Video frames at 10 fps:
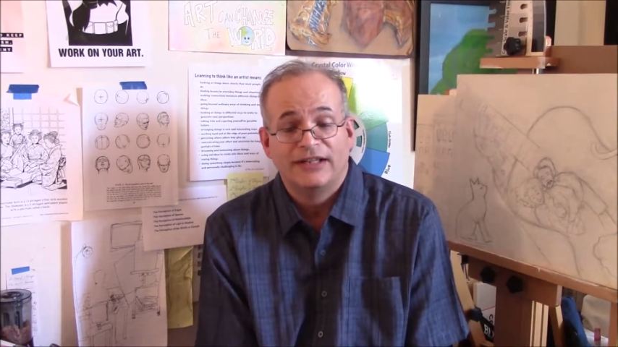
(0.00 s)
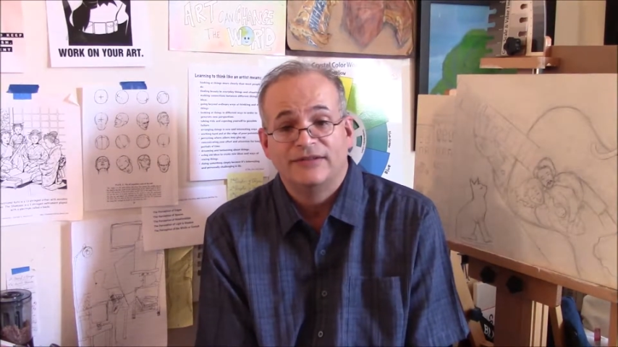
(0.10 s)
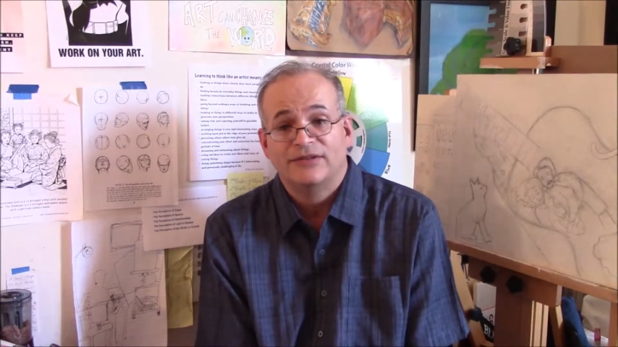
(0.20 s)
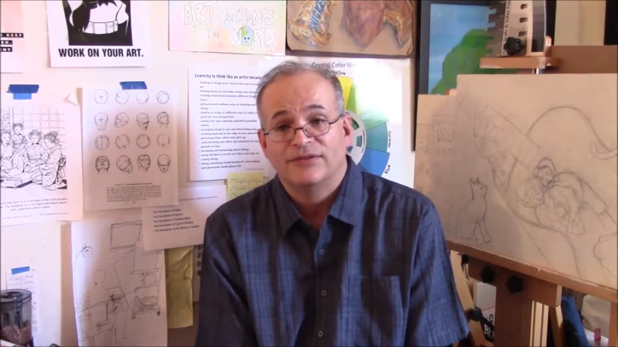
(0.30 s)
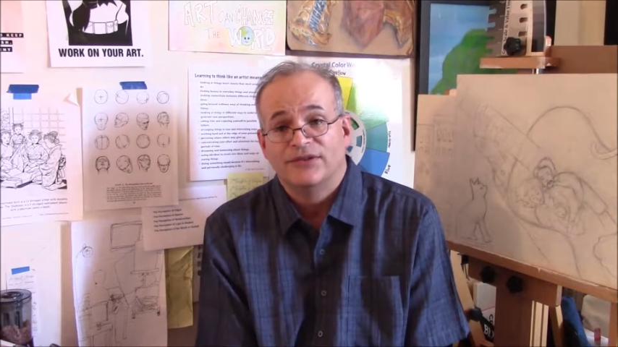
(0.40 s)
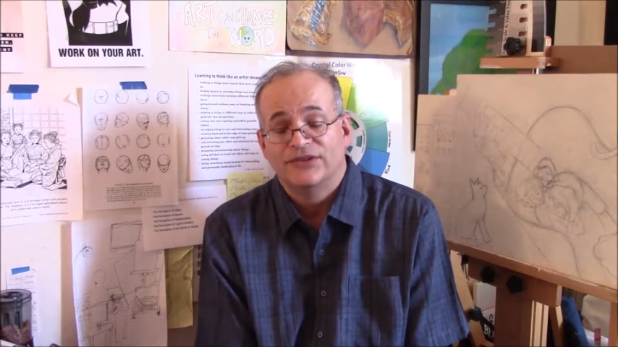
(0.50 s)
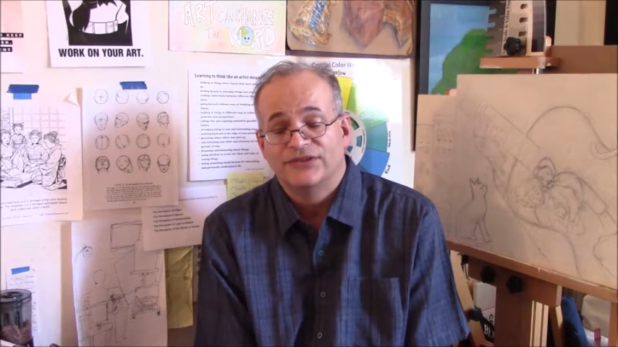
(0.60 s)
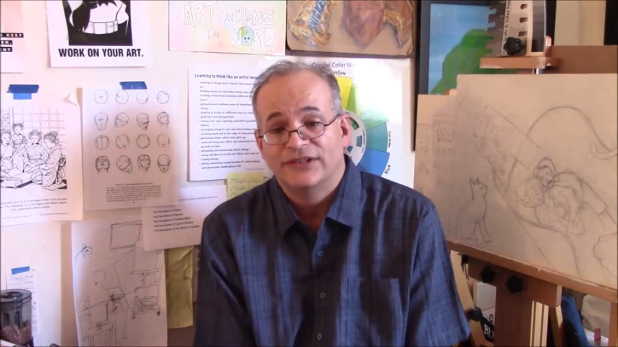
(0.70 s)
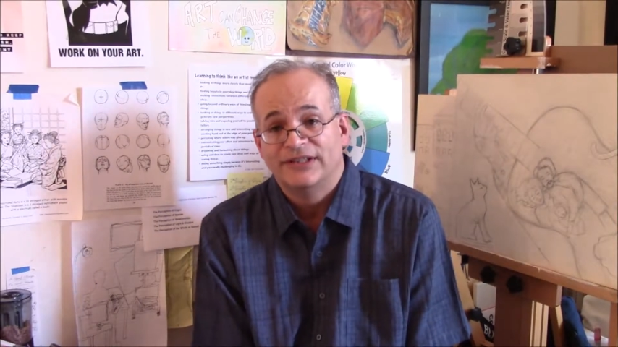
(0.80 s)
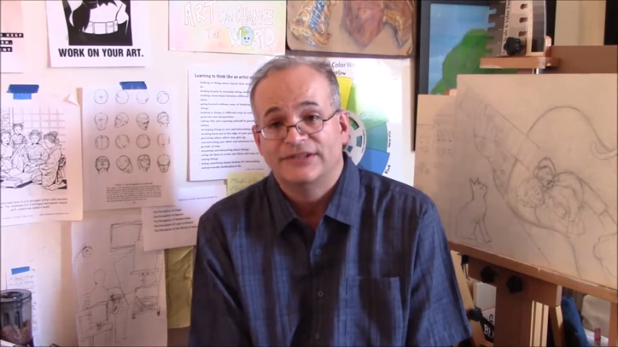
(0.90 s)
in
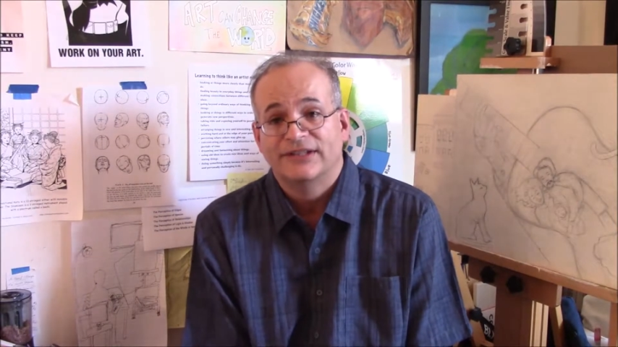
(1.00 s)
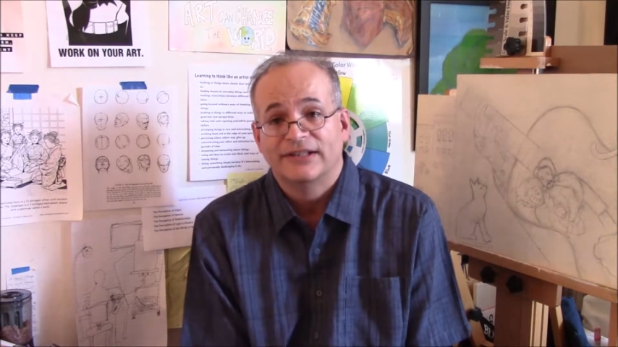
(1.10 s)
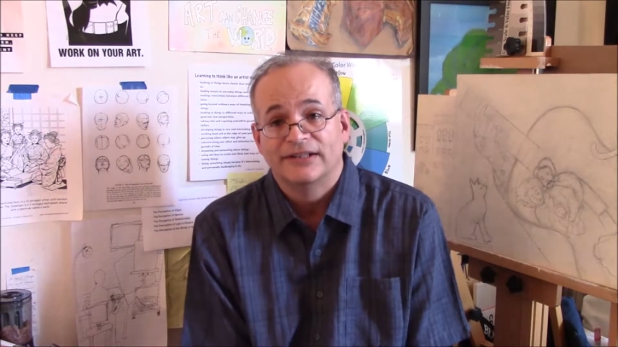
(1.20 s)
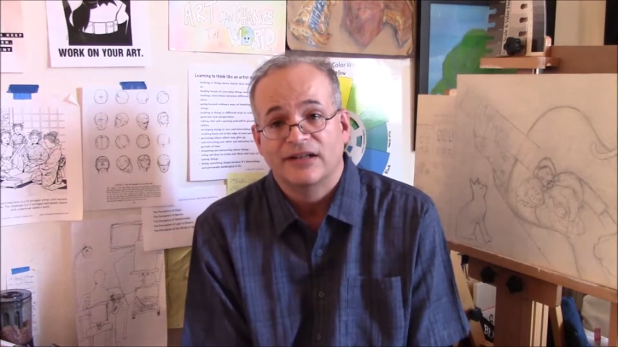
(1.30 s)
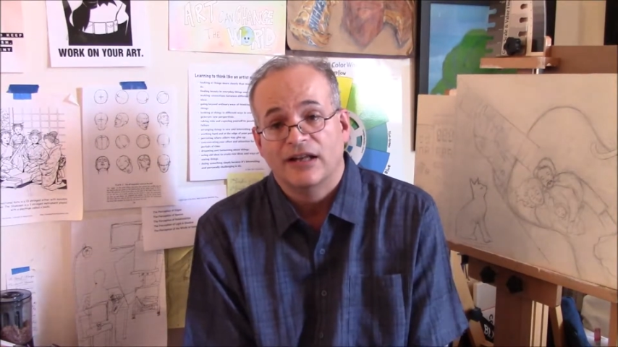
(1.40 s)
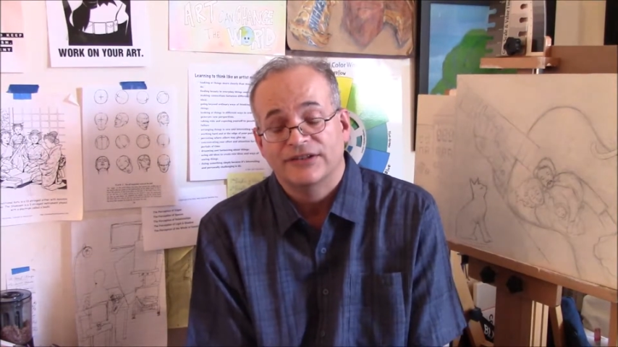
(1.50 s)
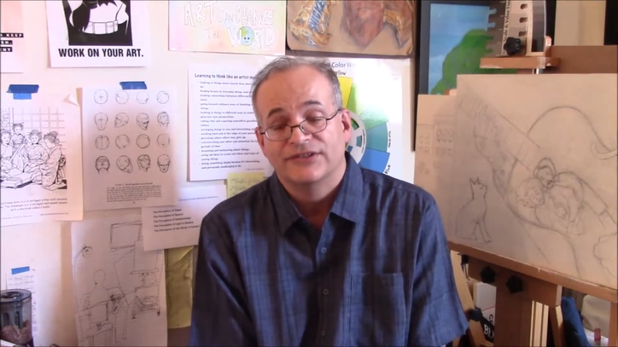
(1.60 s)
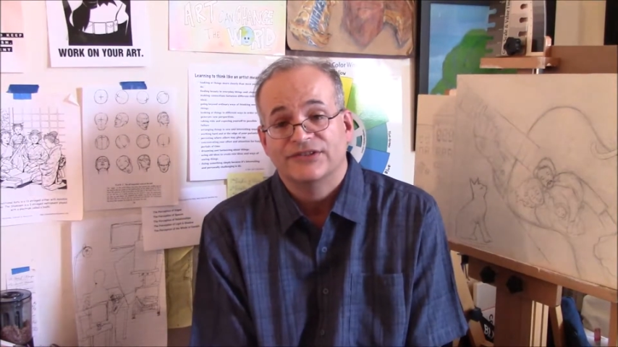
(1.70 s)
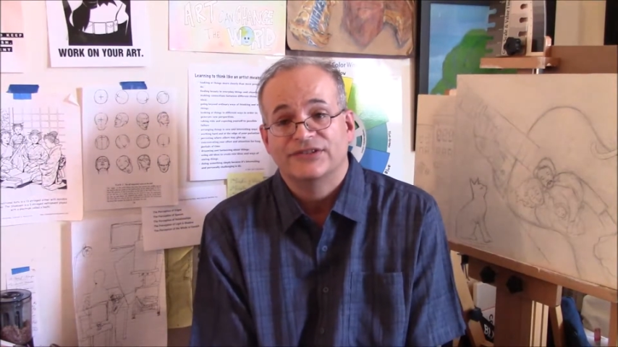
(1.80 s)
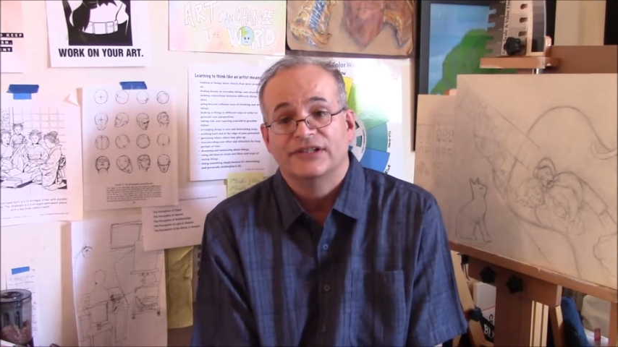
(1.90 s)
universities and in
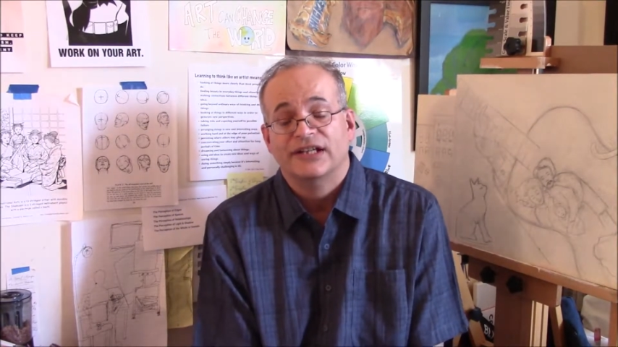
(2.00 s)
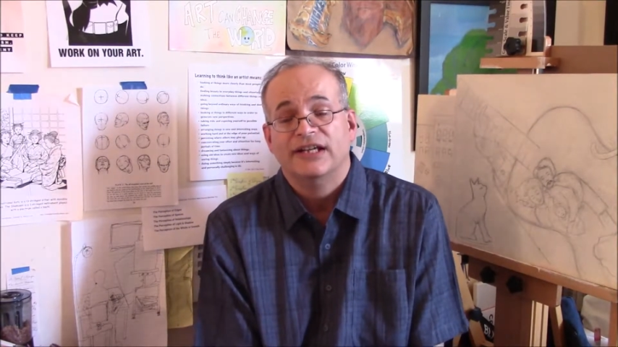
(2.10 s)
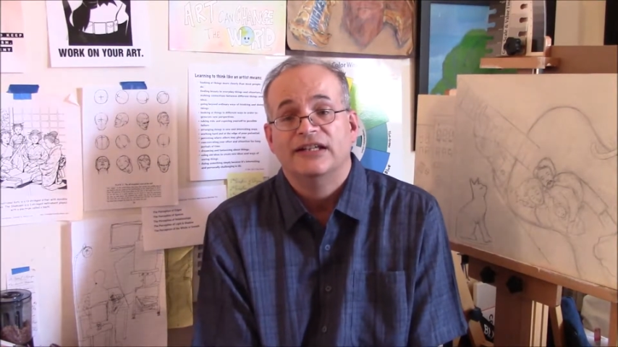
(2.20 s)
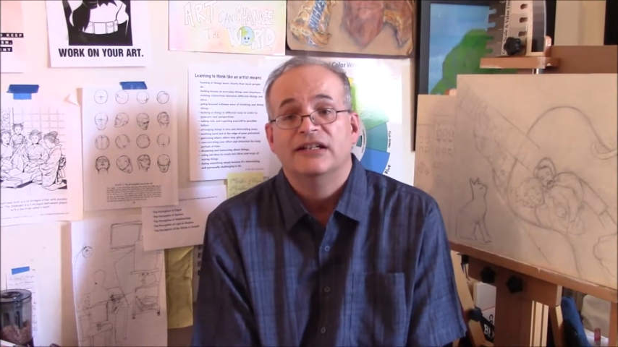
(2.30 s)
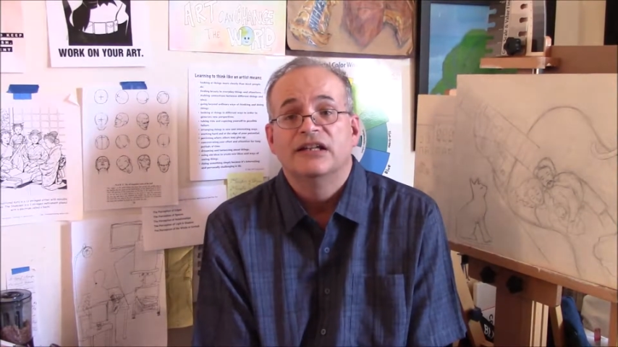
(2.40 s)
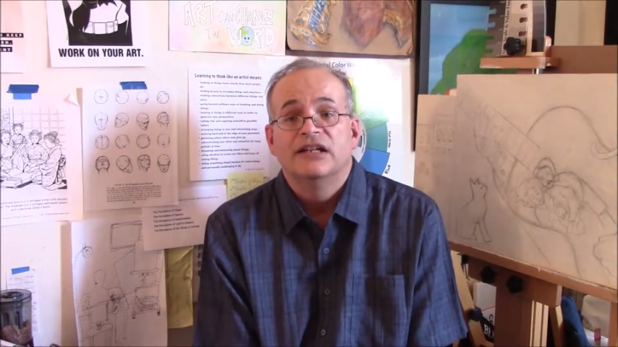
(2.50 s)
colleges today,